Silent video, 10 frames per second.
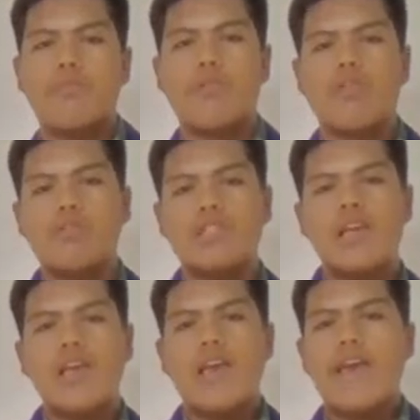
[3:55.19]
prone
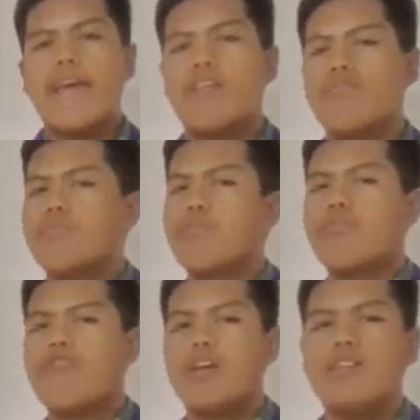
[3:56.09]
and
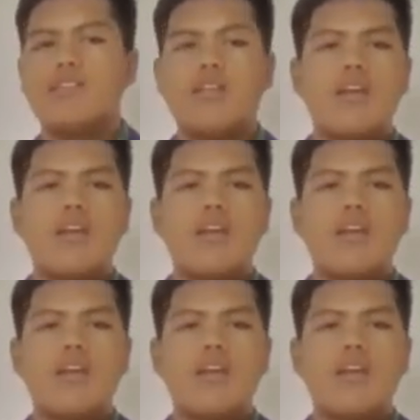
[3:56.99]
provide